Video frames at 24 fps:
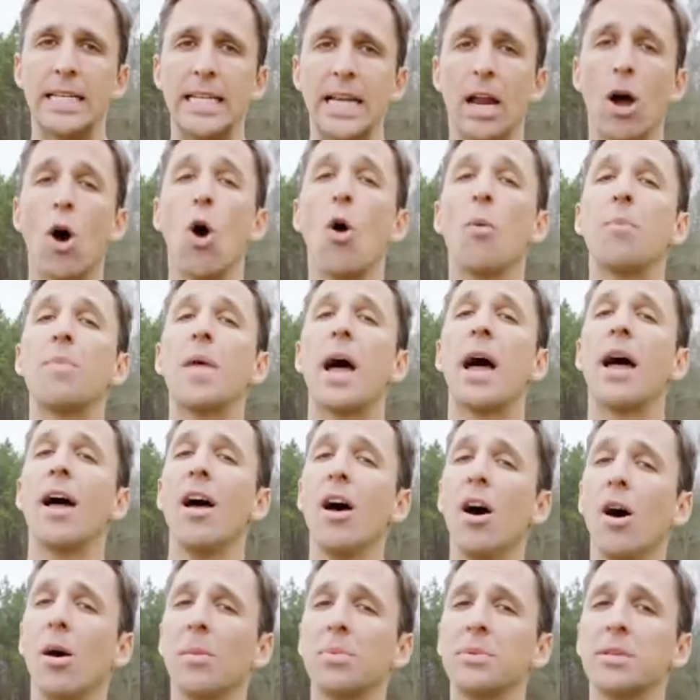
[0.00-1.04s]
Tina, hope that
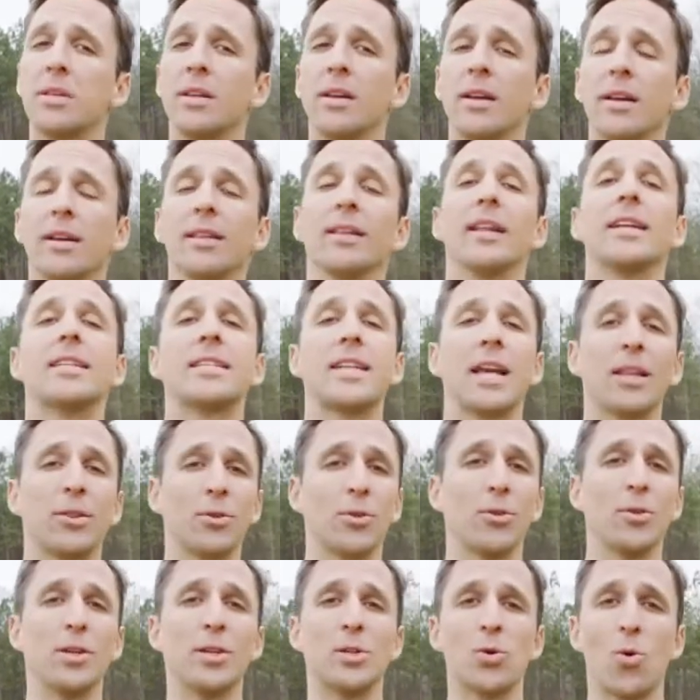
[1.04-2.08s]
helps. Let's get
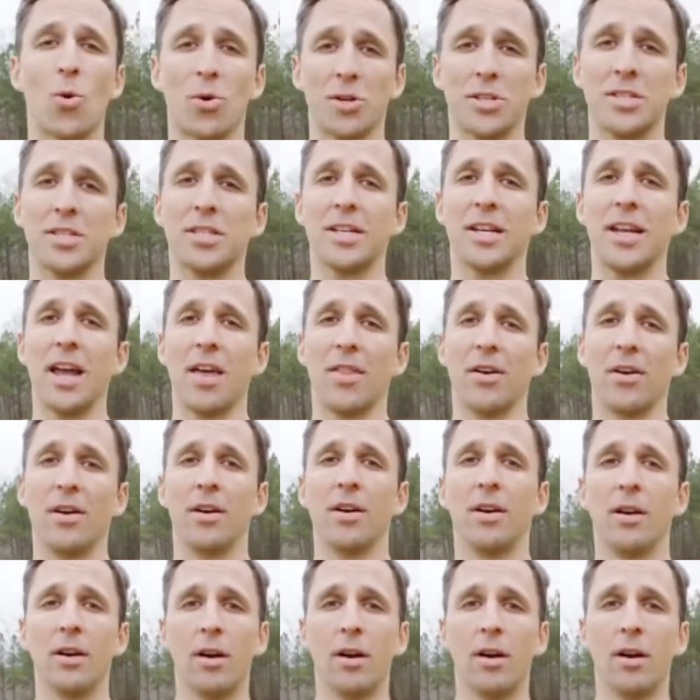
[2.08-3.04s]
through these courses together.